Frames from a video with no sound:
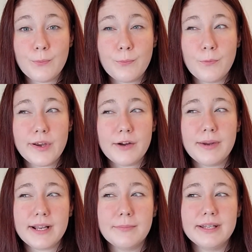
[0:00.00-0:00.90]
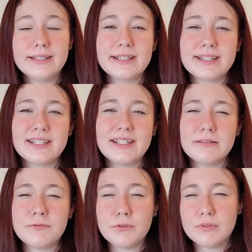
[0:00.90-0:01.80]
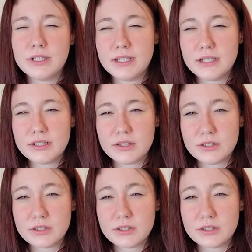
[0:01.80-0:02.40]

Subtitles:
Would I recommend this? If you need